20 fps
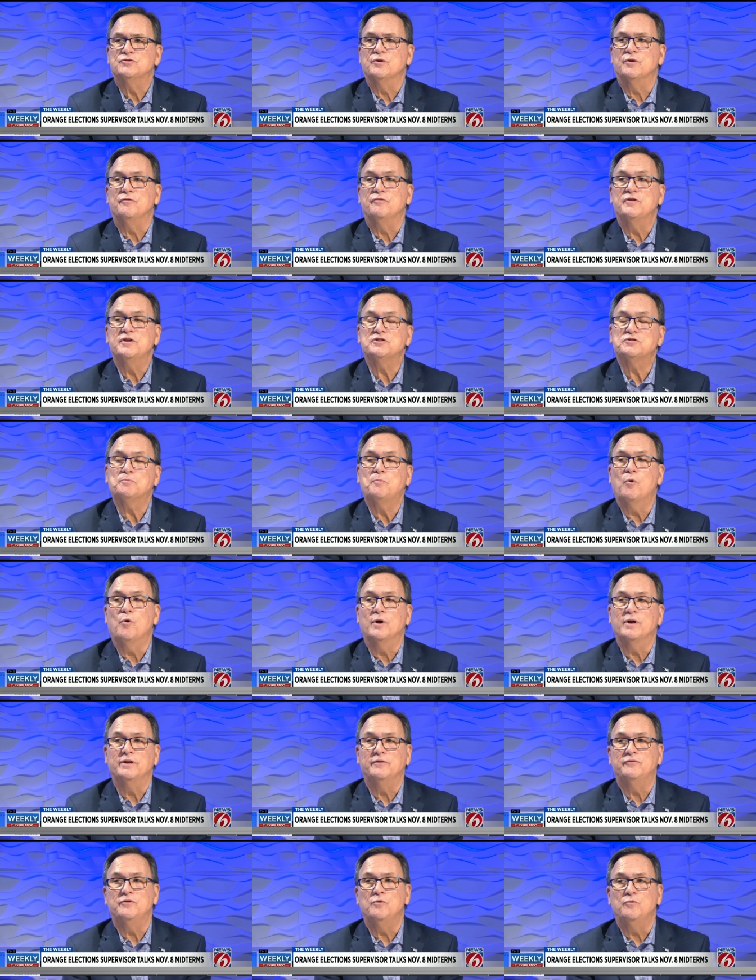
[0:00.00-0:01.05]
So at this
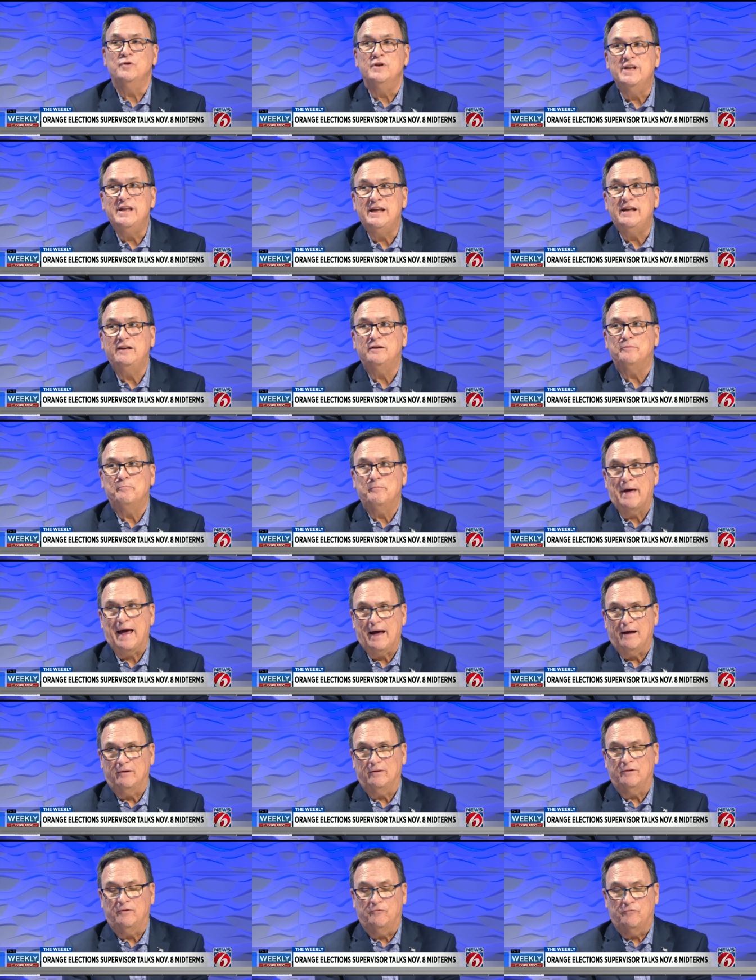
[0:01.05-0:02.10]
point, if you need a
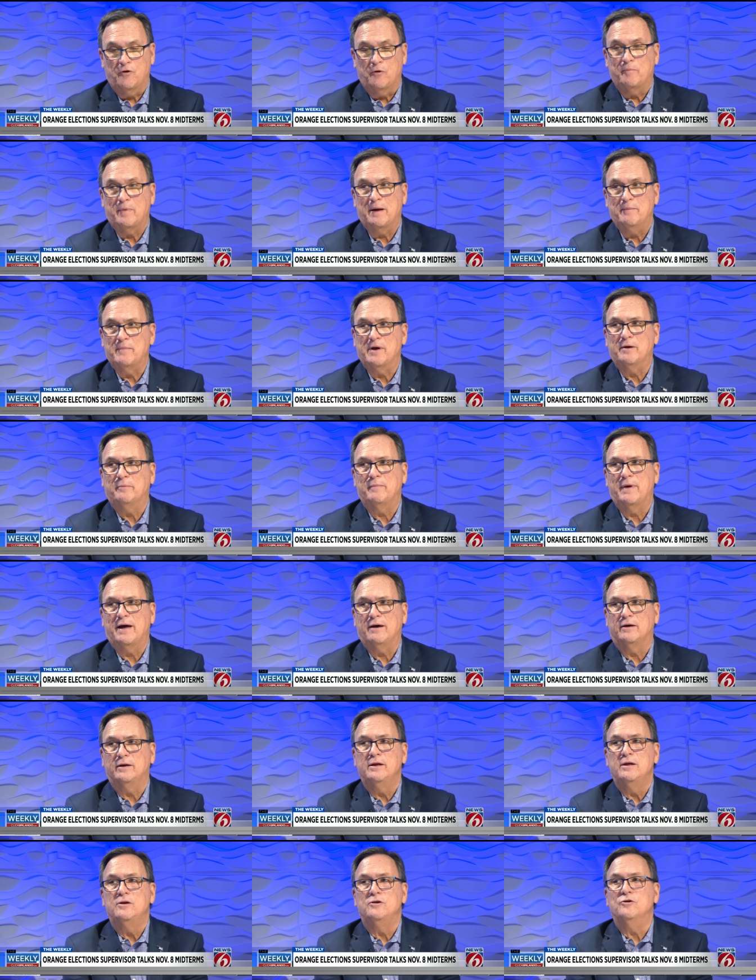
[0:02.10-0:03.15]
ballot, a vote by mail
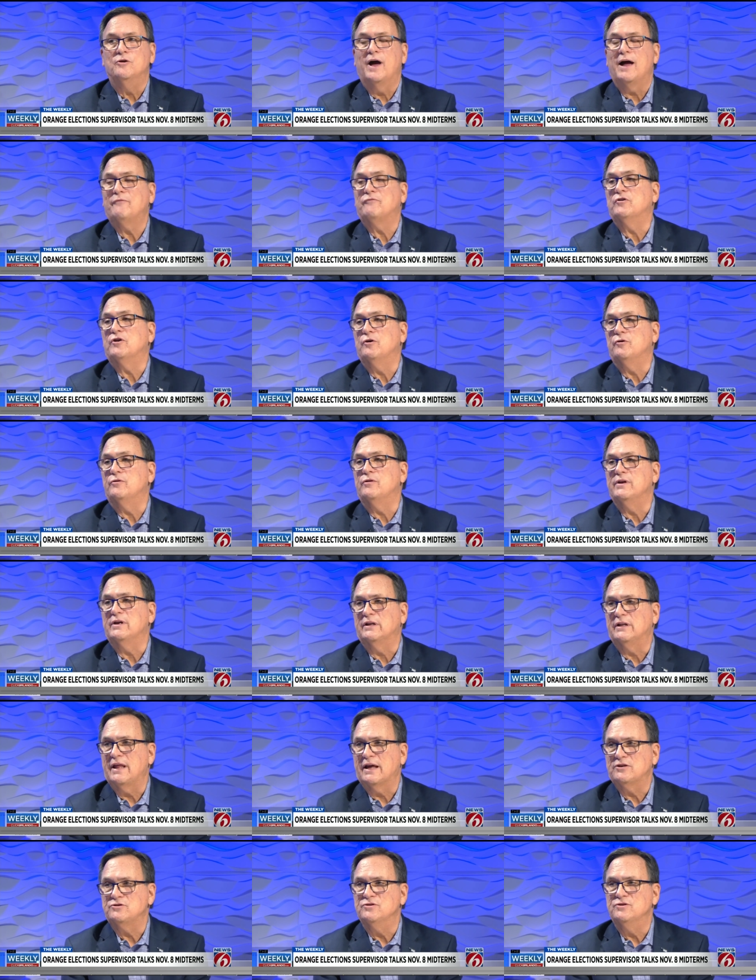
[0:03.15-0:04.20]
ballot, you'll have to go to the
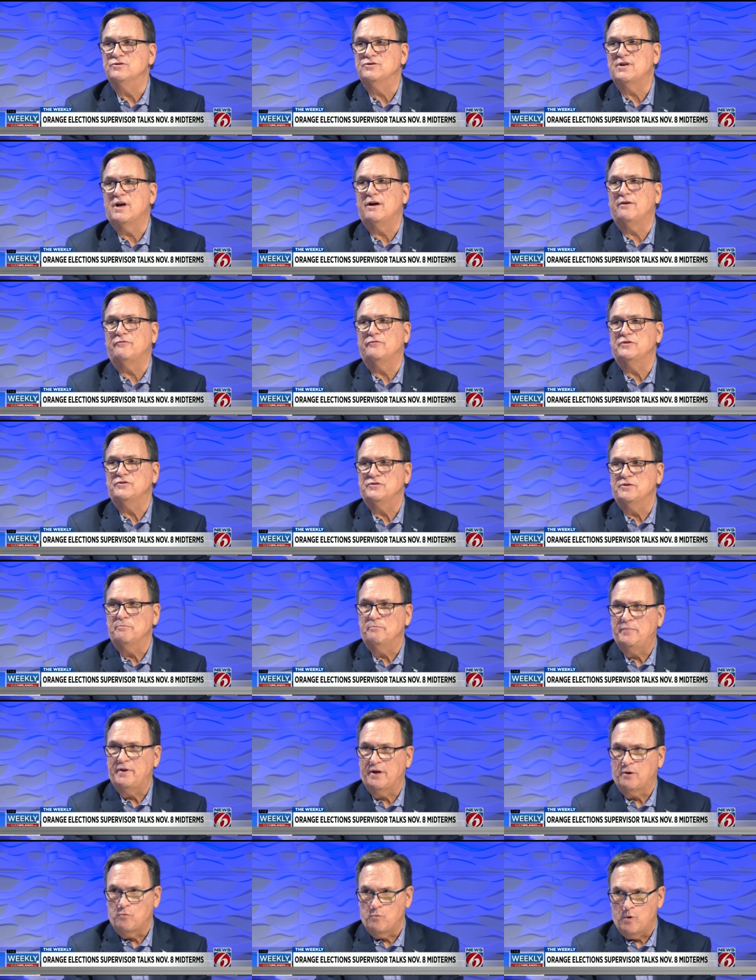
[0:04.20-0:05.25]
elections office and
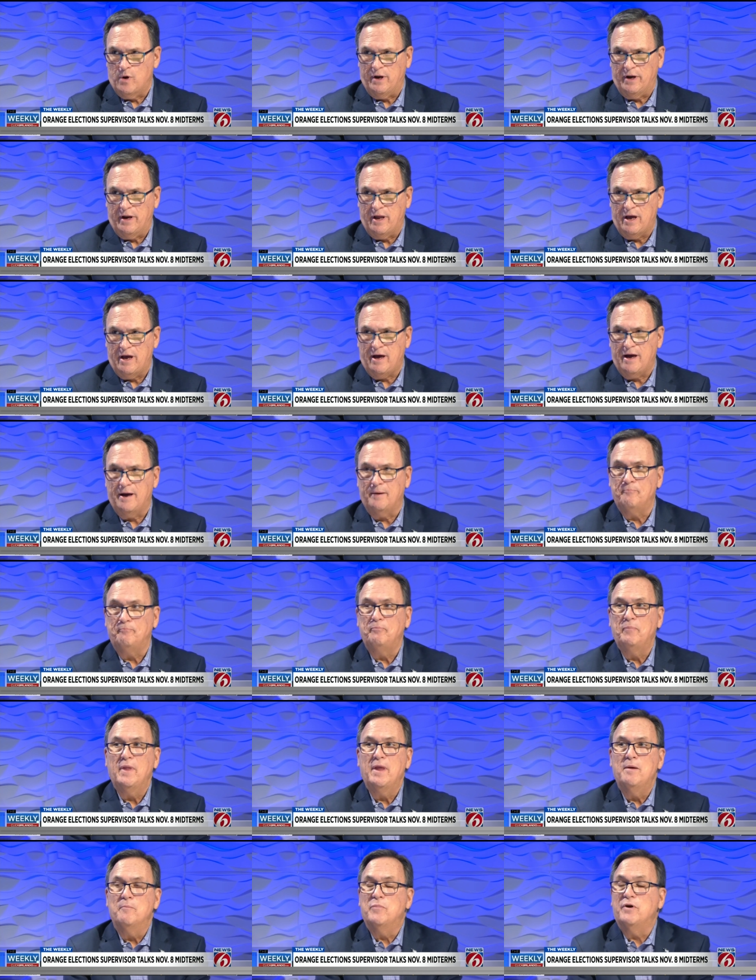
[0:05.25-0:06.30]
pick one up.
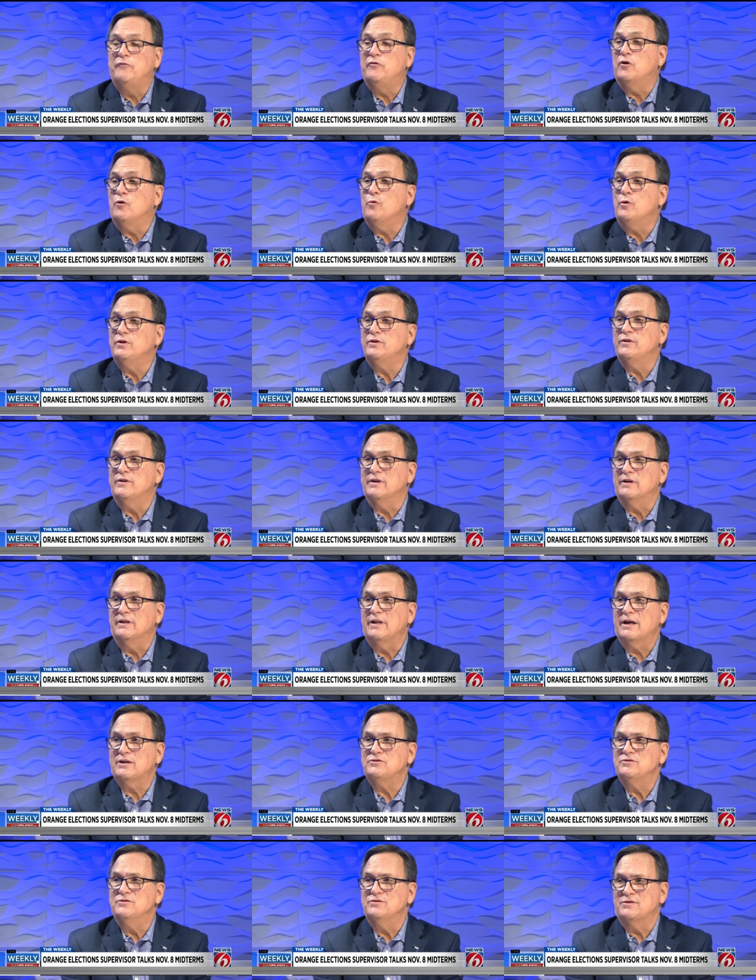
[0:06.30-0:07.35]
But if you're going to the
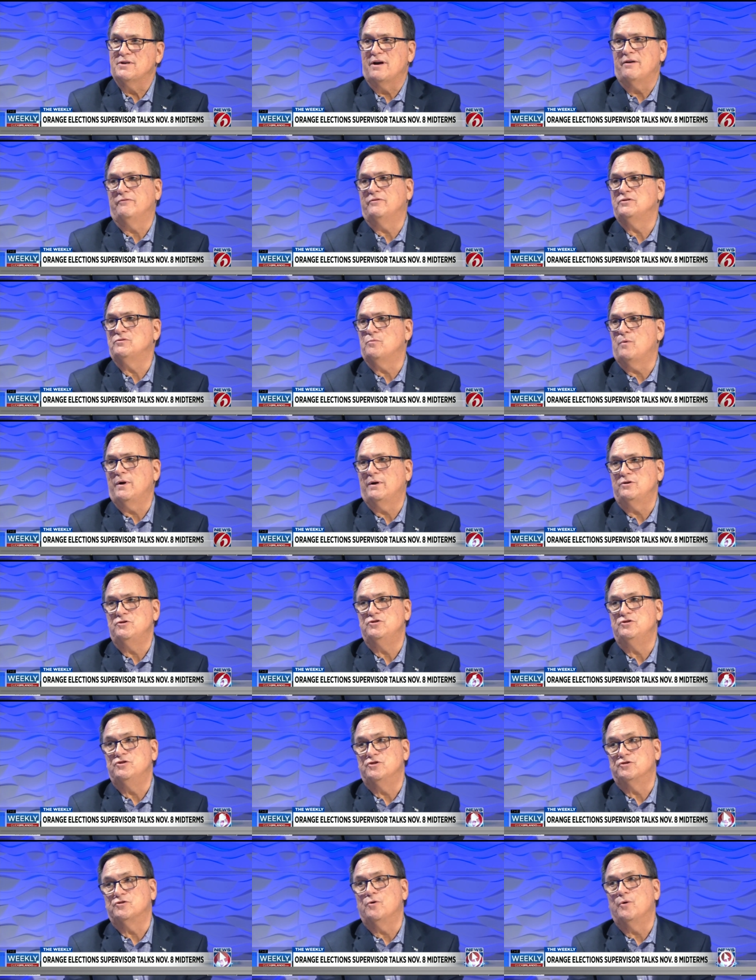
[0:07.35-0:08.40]
elections office, why don't you
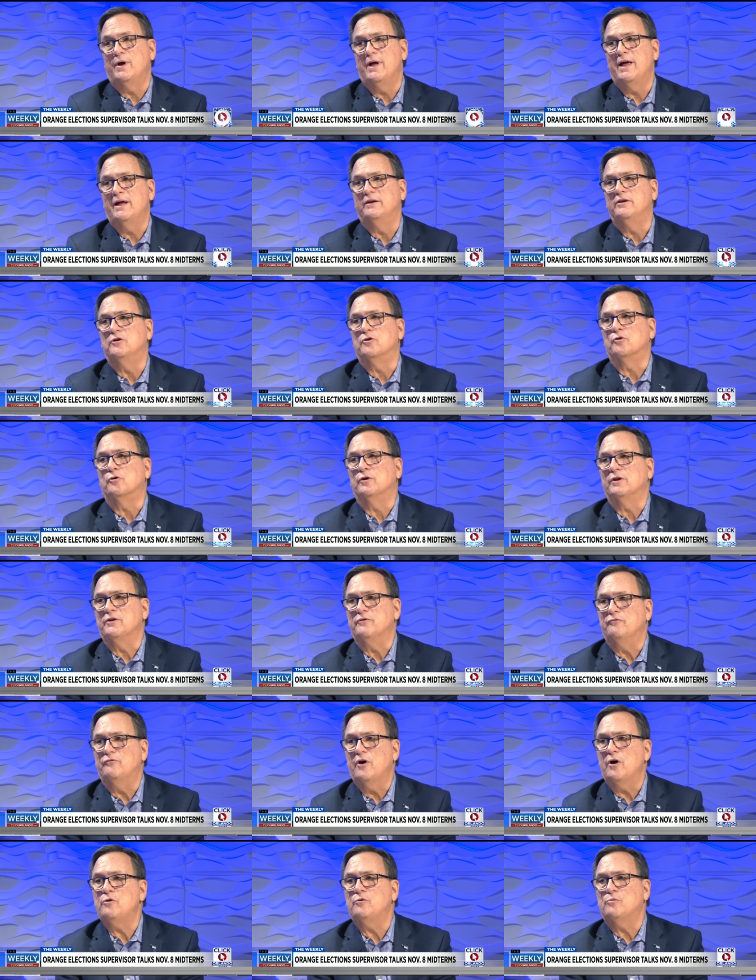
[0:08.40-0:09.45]
just go ahead and early
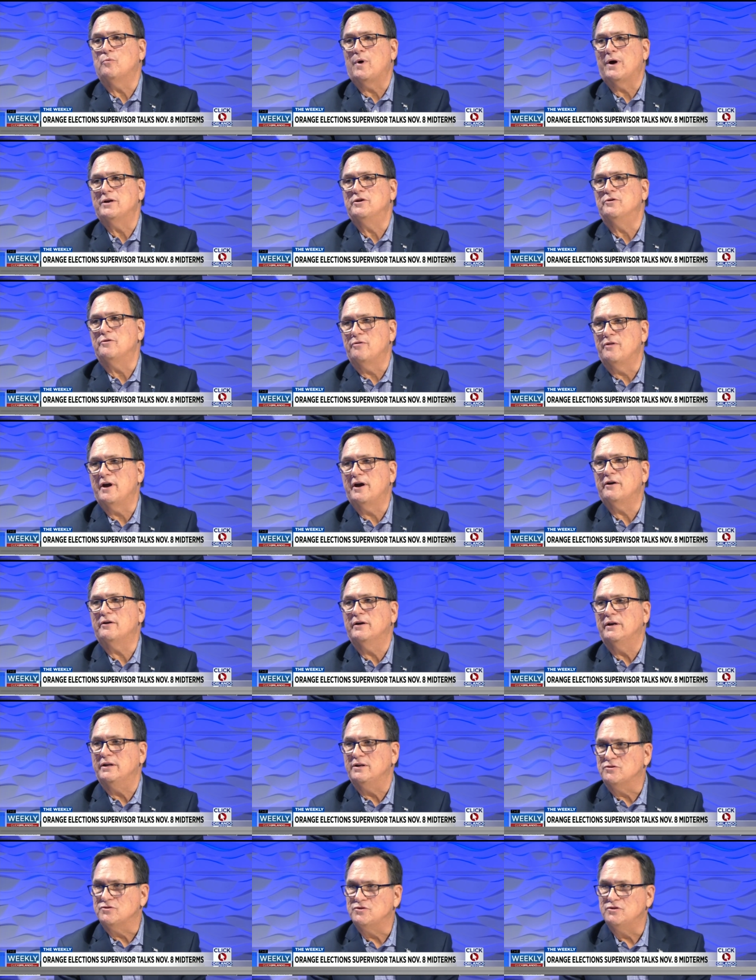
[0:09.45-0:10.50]
vote while you're sure. there
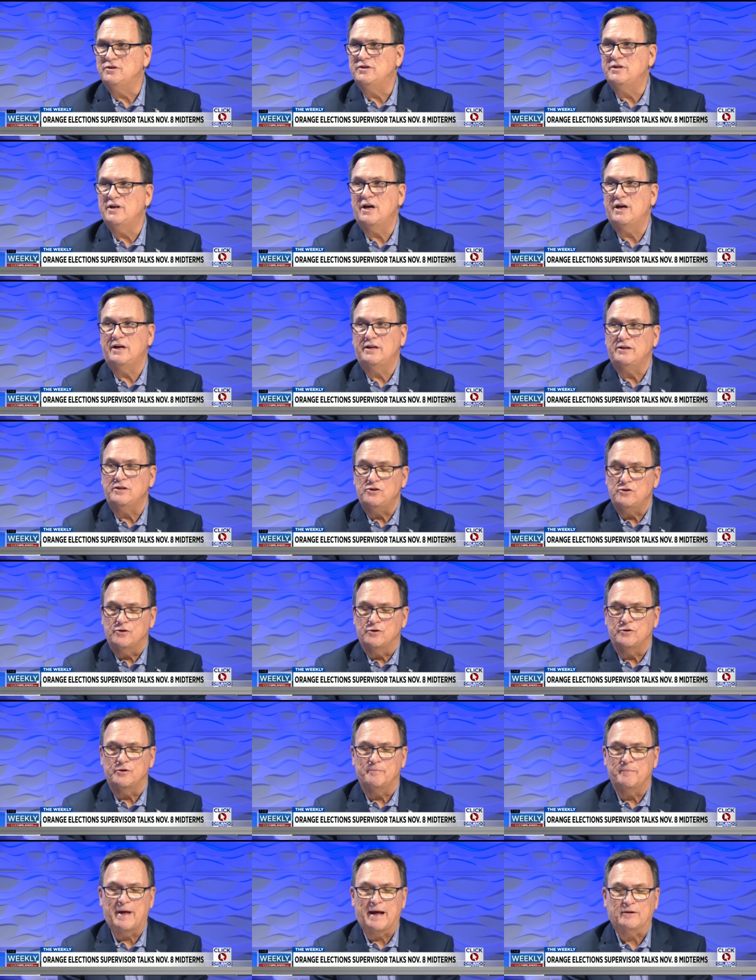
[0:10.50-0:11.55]
and it's done and you know
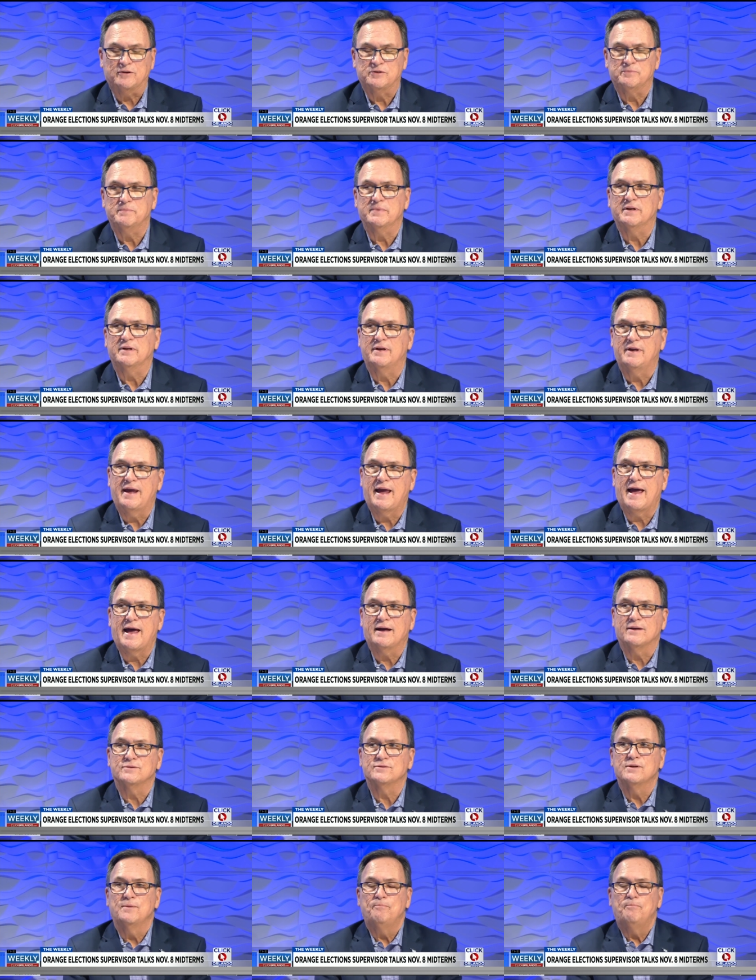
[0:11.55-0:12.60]
your ballot's been
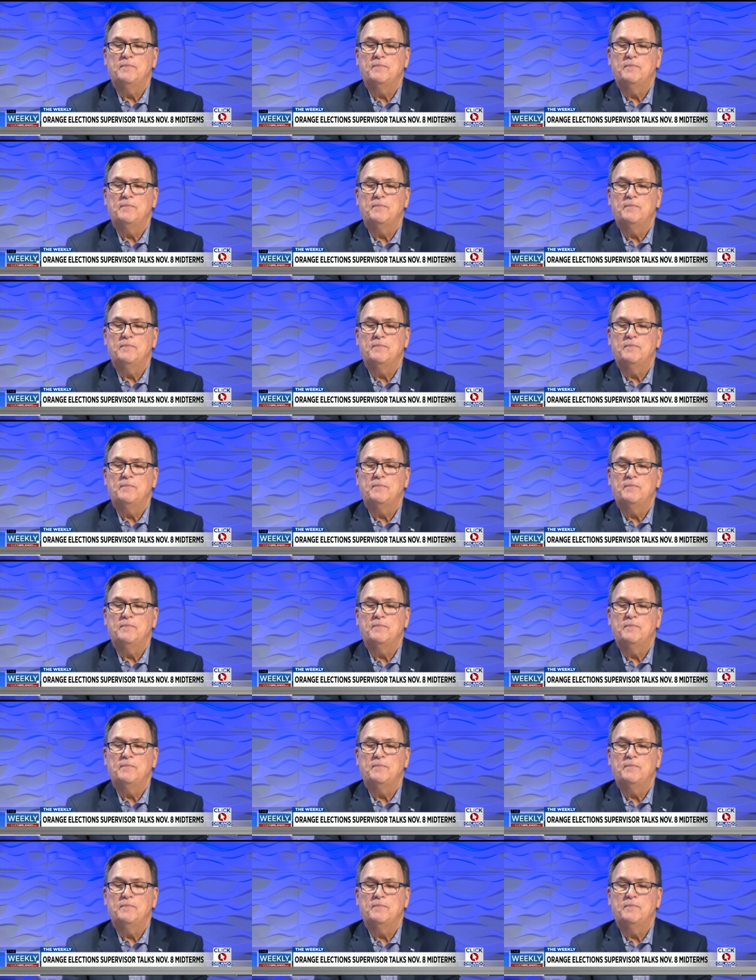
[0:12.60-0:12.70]
cast.